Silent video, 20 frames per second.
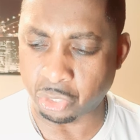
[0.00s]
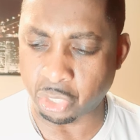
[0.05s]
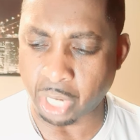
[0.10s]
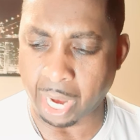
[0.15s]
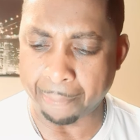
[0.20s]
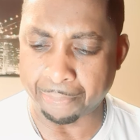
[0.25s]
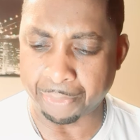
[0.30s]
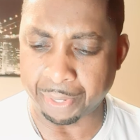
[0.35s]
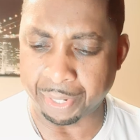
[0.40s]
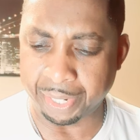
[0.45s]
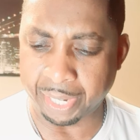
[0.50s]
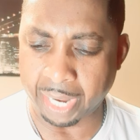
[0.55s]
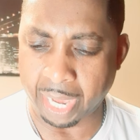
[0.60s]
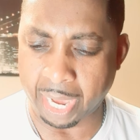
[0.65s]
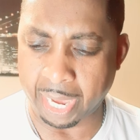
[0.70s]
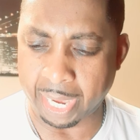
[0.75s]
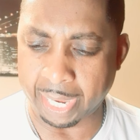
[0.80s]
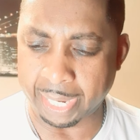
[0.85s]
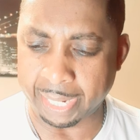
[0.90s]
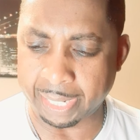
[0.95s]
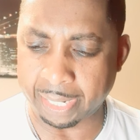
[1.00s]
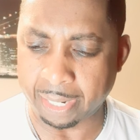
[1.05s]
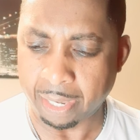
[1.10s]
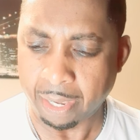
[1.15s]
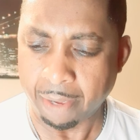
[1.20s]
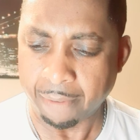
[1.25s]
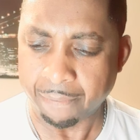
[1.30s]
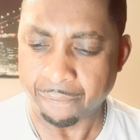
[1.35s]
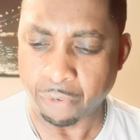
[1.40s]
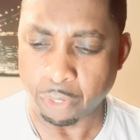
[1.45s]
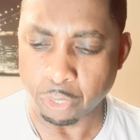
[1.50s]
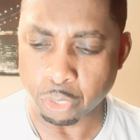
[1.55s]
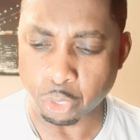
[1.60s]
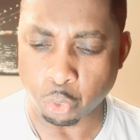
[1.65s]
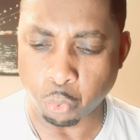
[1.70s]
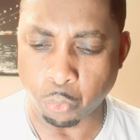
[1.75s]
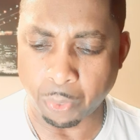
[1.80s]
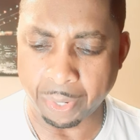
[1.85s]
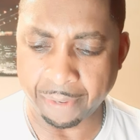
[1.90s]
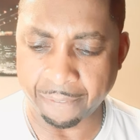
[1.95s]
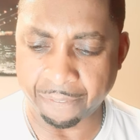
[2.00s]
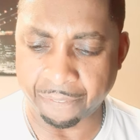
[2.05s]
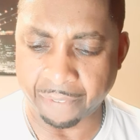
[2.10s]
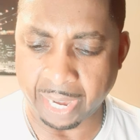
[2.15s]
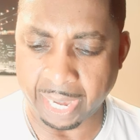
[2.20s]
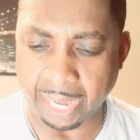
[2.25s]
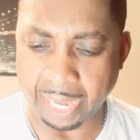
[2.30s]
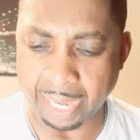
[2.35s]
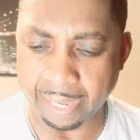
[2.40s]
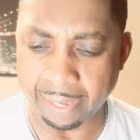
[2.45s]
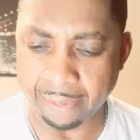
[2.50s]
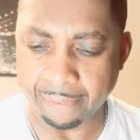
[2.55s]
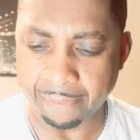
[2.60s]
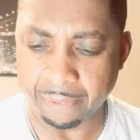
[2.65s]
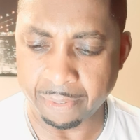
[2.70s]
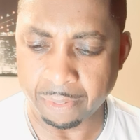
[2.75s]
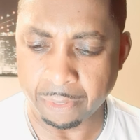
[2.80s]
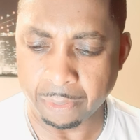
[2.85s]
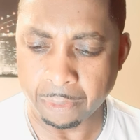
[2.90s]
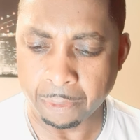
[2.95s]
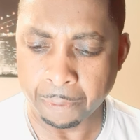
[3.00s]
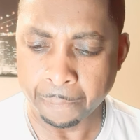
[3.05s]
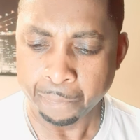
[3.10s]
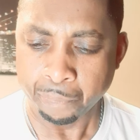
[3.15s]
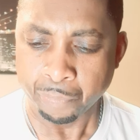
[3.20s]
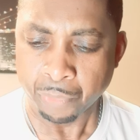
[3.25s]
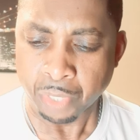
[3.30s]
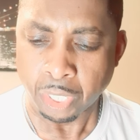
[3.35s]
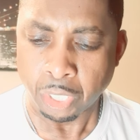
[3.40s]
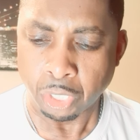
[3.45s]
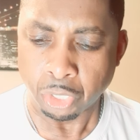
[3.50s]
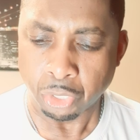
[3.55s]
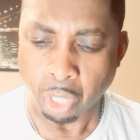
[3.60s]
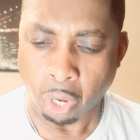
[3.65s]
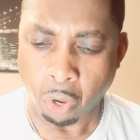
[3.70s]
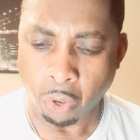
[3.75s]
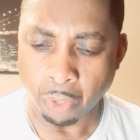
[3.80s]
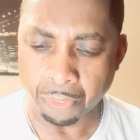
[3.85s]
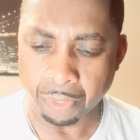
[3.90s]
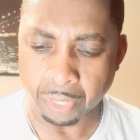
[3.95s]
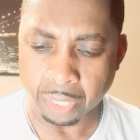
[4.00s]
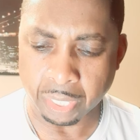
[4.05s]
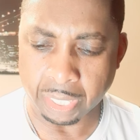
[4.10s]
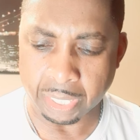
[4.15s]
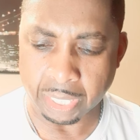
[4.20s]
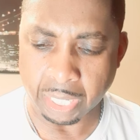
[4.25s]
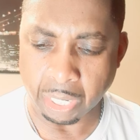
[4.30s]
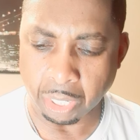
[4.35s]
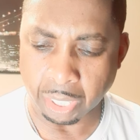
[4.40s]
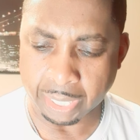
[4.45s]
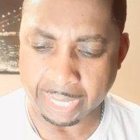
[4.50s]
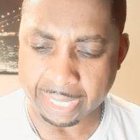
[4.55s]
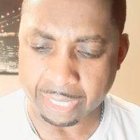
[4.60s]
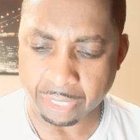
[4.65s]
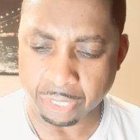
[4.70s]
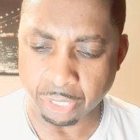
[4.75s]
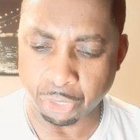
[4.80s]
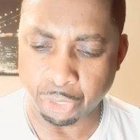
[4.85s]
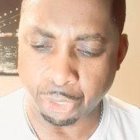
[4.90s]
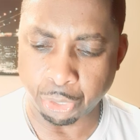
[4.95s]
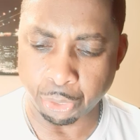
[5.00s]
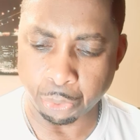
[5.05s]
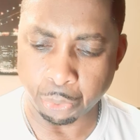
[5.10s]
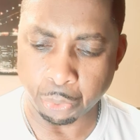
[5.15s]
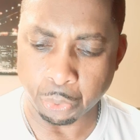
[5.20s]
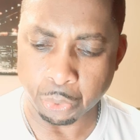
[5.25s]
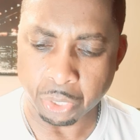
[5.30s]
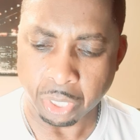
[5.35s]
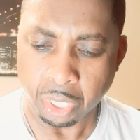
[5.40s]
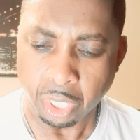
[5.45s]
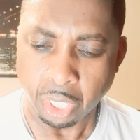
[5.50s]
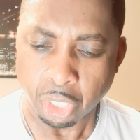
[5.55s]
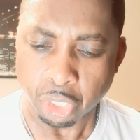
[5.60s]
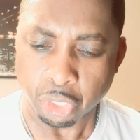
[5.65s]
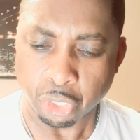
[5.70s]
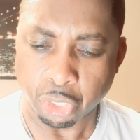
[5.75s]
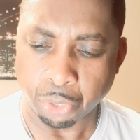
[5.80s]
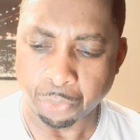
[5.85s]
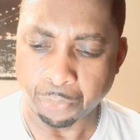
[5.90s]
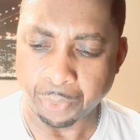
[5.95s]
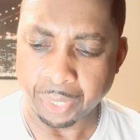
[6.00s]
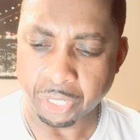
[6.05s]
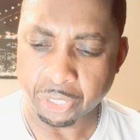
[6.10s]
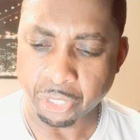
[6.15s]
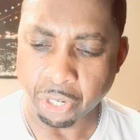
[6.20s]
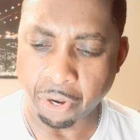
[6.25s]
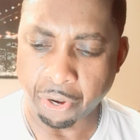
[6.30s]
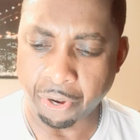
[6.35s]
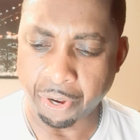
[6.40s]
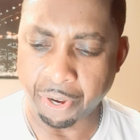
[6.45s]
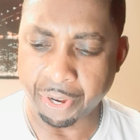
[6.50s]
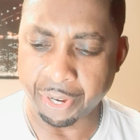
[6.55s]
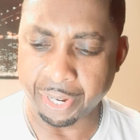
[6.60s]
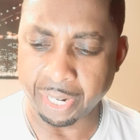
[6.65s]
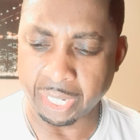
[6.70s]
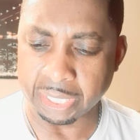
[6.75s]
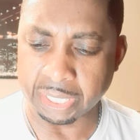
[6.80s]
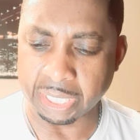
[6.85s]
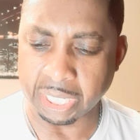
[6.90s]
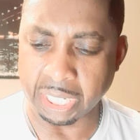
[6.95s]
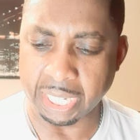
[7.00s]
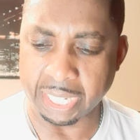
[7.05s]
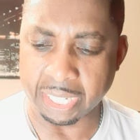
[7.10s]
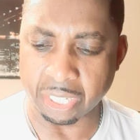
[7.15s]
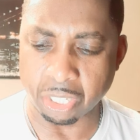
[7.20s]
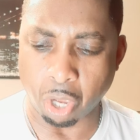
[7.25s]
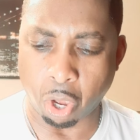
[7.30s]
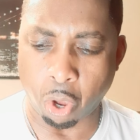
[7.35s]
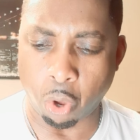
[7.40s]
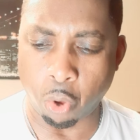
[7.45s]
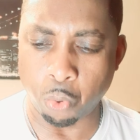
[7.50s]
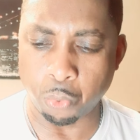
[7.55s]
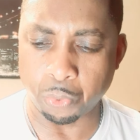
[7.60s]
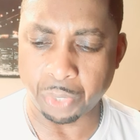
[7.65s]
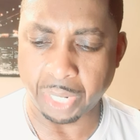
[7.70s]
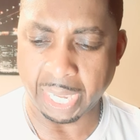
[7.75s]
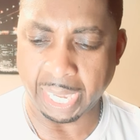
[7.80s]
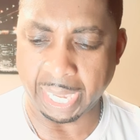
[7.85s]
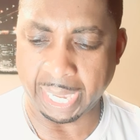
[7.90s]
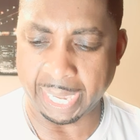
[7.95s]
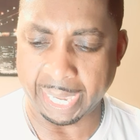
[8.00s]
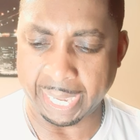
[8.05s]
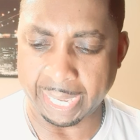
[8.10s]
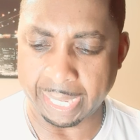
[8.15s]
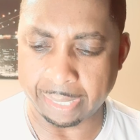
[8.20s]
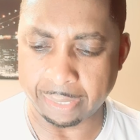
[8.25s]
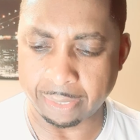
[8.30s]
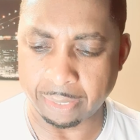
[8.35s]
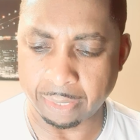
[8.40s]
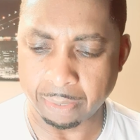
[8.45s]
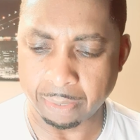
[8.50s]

chapter 9, verse 25, all against the Jews should return unto his own head,